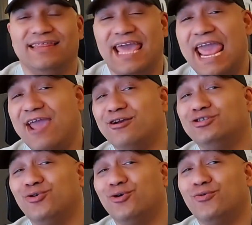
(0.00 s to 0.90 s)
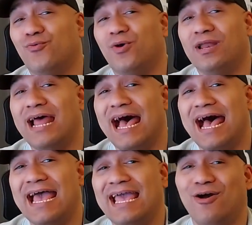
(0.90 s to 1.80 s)
the Air Jordan 1
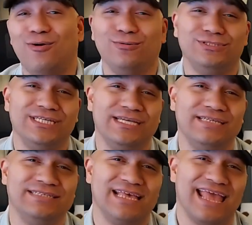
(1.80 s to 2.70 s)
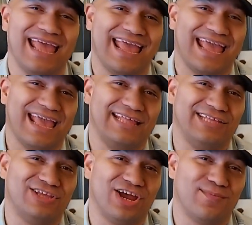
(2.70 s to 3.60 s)
High OGs in
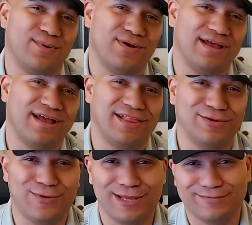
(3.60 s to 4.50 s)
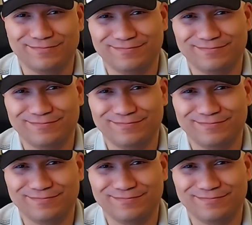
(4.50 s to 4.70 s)
the Dark Mocha colorway.